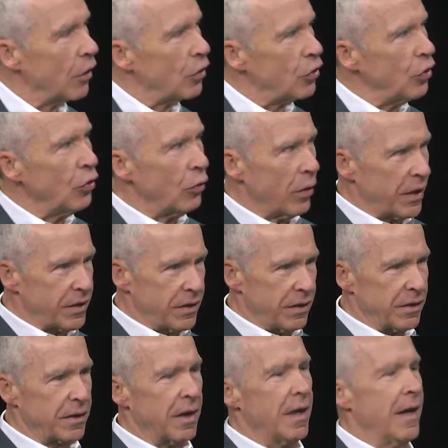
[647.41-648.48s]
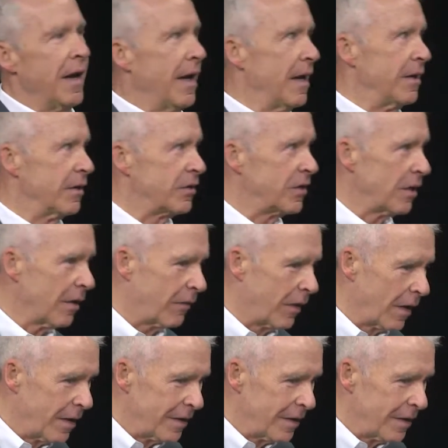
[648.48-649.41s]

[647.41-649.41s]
two questions. And the sheriff